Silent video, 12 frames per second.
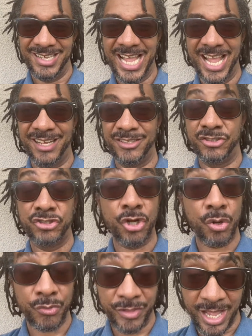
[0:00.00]
And
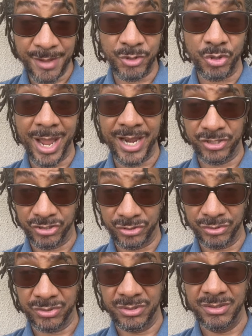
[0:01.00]
show them gratitude.